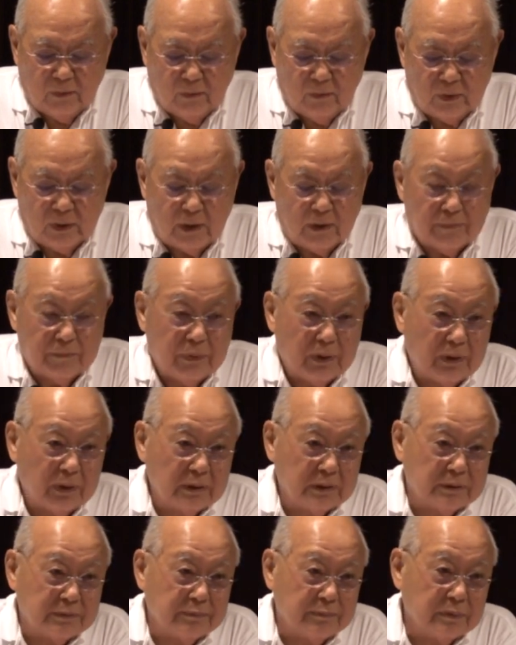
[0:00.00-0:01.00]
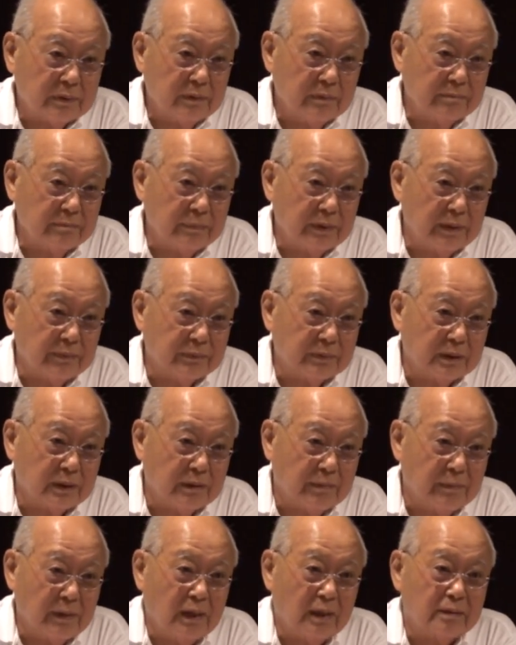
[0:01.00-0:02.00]
will our parents be able to
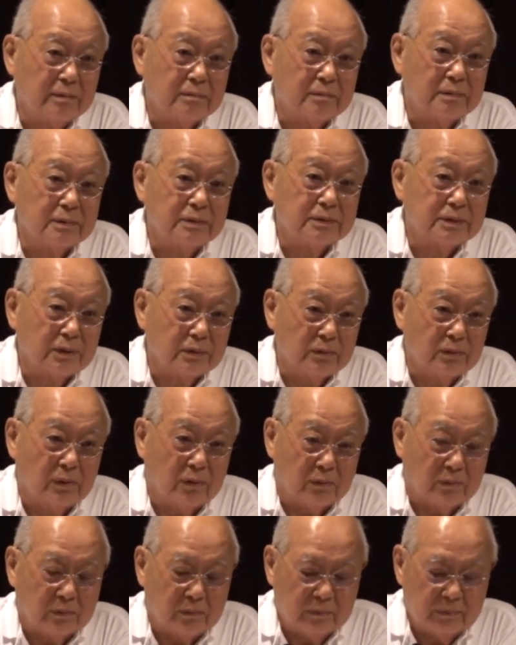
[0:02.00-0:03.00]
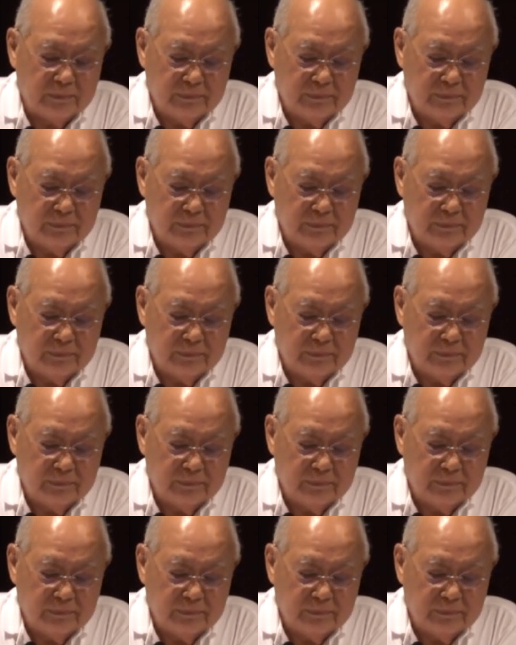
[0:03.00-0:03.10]
come out? And they said, no.